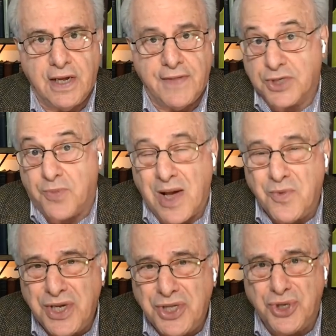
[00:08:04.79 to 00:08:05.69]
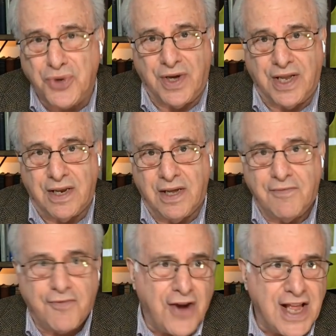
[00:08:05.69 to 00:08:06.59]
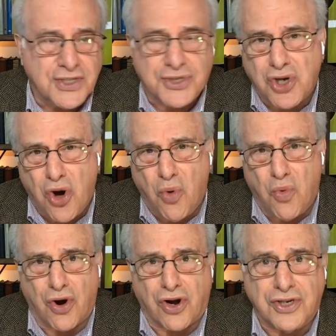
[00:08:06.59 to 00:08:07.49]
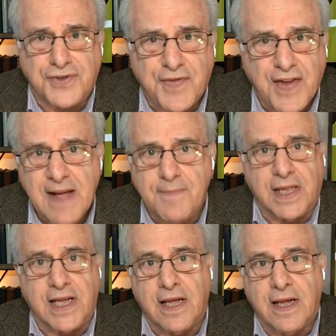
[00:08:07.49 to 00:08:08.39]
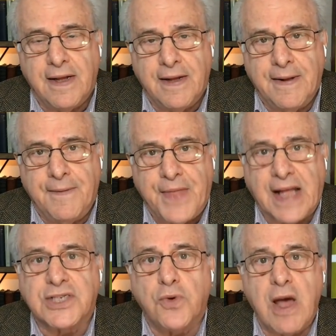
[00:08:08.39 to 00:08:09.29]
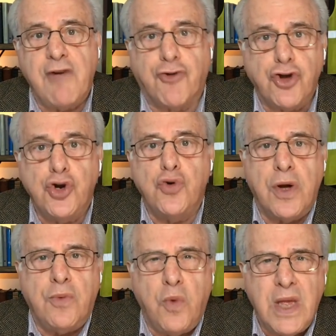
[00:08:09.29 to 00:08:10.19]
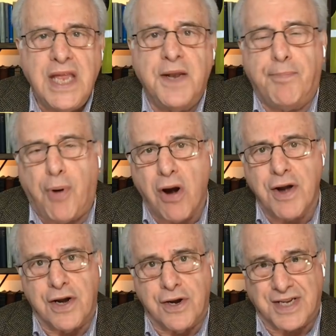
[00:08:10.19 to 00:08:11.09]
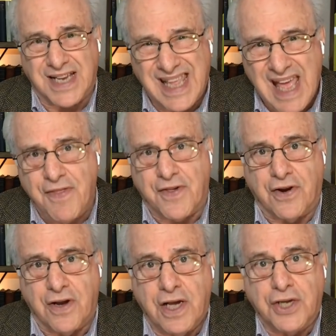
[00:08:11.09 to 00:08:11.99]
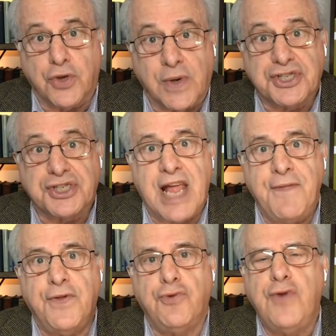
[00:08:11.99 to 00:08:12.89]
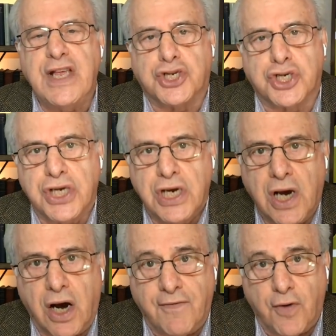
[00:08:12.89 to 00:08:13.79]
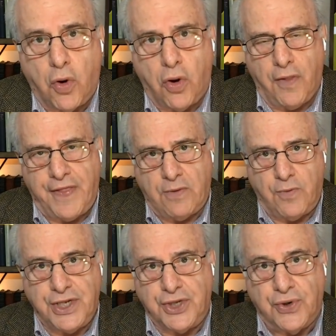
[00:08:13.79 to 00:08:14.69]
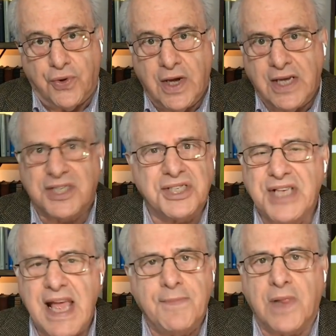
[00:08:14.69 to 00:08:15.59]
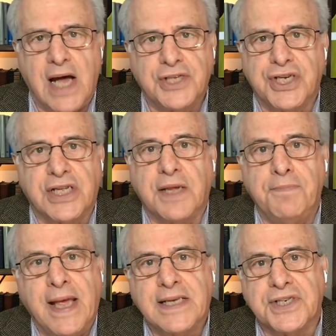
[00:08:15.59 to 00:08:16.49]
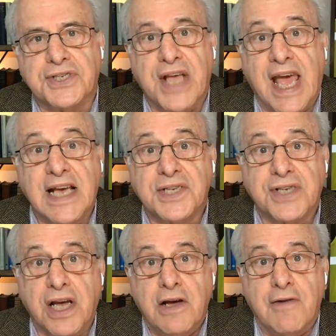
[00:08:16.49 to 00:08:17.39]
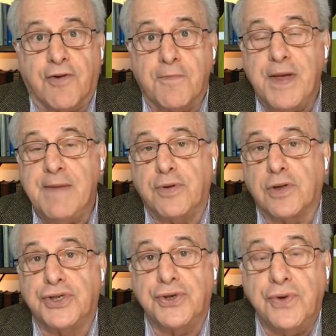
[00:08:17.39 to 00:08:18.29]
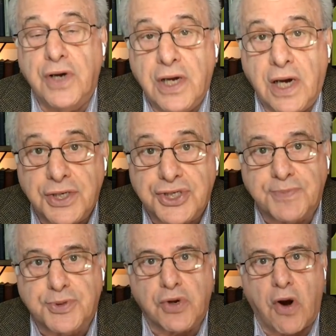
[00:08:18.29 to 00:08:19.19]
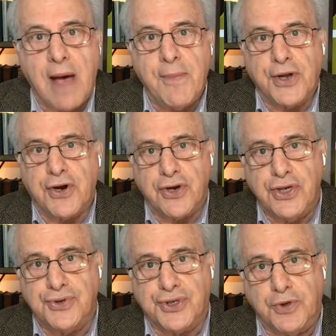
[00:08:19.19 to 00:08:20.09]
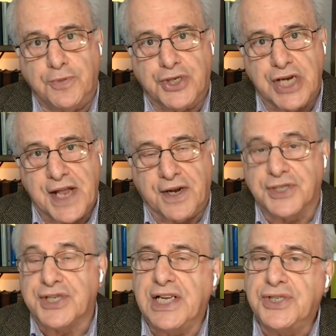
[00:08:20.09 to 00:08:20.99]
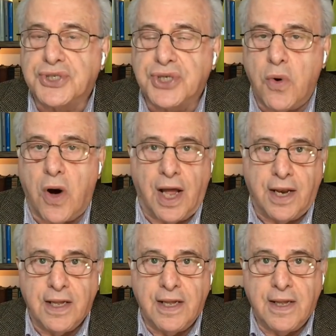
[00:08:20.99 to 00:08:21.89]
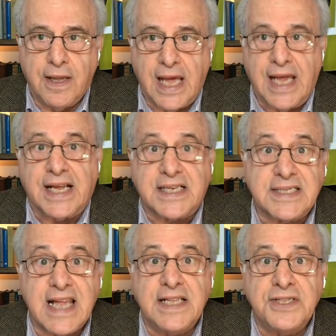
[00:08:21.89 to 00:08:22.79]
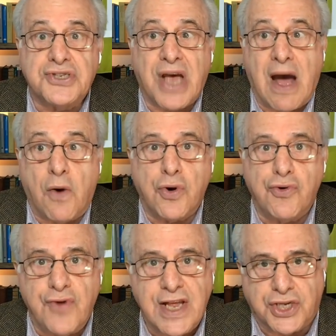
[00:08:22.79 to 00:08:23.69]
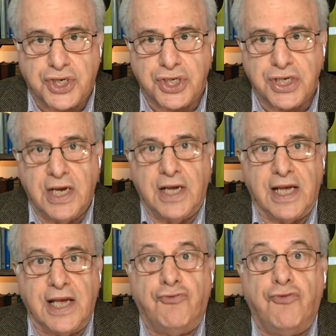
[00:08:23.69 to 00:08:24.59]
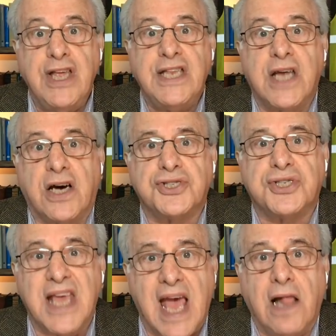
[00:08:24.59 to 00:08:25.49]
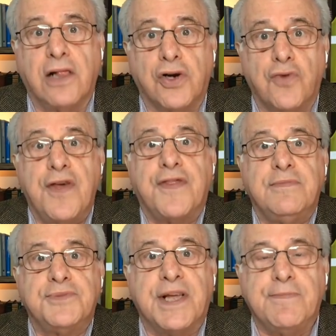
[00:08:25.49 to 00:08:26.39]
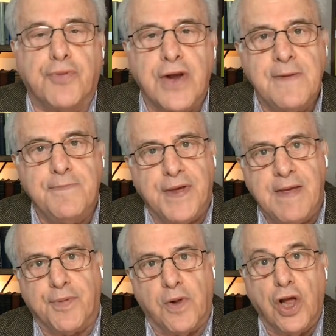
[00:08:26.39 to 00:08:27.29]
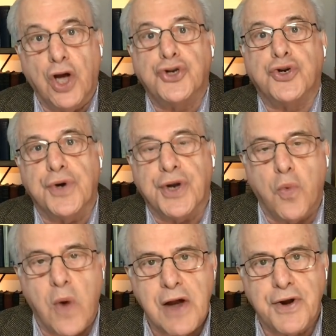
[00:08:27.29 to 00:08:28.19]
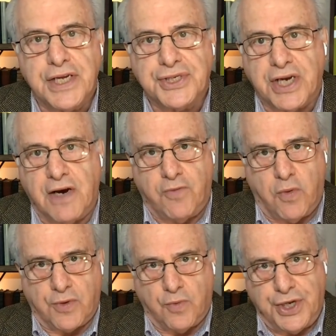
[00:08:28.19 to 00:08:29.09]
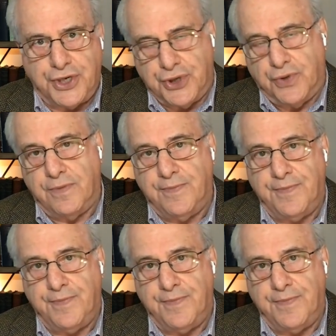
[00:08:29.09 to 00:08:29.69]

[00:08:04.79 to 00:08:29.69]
That's why we do it friends, coworkers, family. That's a way for you and we to partner together to extend the reach of all that we do. It's the same logic that makes us ask for people to uh, subscribe on our YouTube channels and so on. It extends our reach. It redoes the algorithms that bring people to an awareness of what we do.